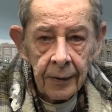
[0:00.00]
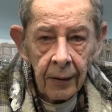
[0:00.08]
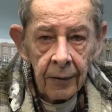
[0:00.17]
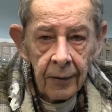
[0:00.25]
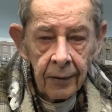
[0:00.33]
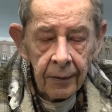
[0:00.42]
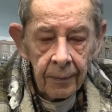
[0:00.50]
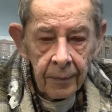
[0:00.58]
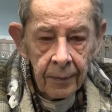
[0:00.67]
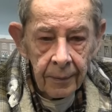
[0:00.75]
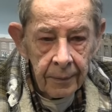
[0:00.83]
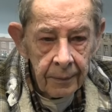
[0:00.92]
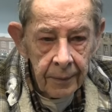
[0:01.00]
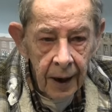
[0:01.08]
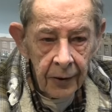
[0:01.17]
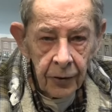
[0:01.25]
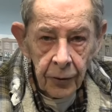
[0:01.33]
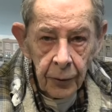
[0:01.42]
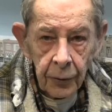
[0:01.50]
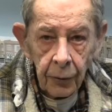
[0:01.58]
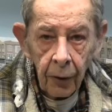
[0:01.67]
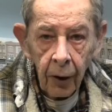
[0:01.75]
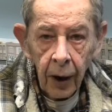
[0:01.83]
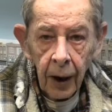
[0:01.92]
don't
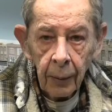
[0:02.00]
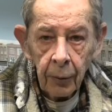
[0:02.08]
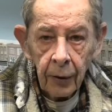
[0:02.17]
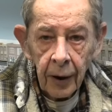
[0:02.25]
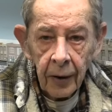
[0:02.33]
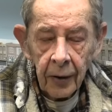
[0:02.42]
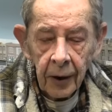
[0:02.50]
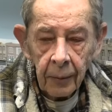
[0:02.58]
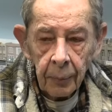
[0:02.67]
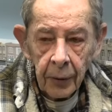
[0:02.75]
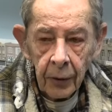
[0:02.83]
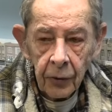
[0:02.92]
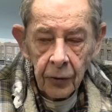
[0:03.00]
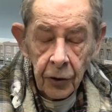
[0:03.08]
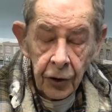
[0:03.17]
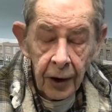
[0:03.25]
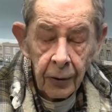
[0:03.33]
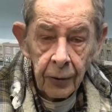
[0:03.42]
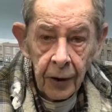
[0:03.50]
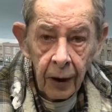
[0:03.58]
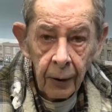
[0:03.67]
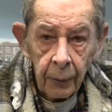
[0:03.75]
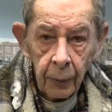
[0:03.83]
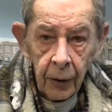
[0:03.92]
unsubscribe or anything because the channel's
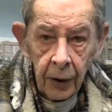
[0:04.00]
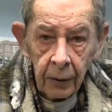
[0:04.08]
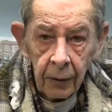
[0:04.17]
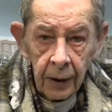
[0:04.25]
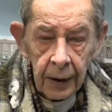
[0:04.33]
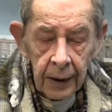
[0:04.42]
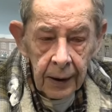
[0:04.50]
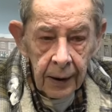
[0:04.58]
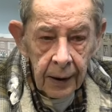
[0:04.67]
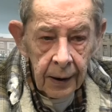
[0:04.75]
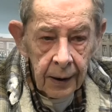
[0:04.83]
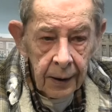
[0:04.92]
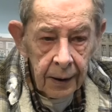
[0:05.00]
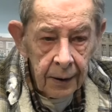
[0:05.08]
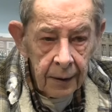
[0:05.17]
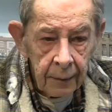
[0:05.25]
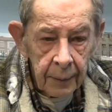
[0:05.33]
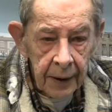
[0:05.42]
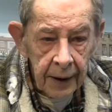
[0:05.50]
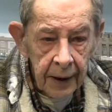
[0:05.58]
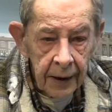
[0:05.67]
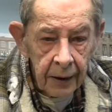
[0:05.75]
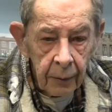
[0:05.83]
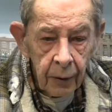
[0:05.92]
going well. Uh, I've been
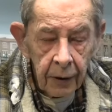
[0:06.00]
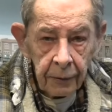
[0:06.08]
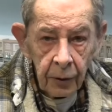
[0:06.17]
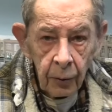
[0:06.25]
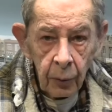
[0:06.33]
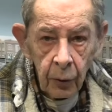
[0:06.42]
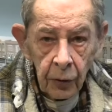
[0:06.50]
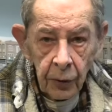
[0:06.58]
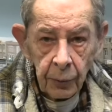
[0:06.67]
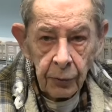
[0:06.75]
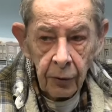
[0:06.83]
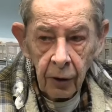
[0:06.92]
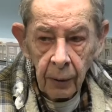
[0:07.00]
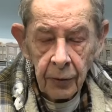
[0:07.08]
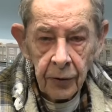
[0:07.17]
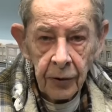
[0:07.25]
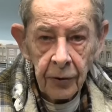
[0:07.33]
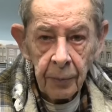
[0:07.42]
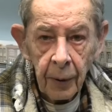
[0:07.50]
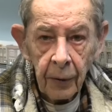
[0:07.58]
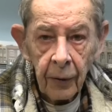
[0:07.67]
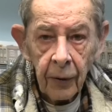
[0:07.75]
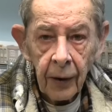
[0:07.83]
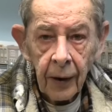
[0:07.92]
getting quite a few more subscribers this
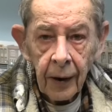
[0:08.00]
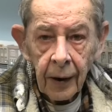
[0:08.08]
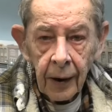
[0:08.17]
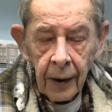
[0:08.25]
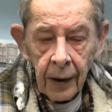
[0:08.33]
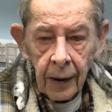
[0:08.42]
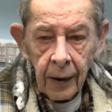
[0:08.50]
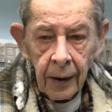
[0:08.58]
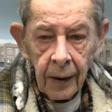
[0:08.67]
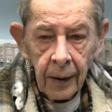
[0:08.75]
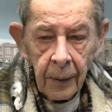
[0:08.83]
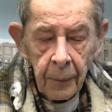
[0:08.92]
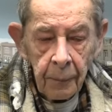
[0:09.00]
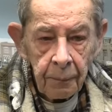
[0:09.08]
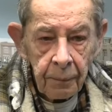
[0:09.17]
month. Um,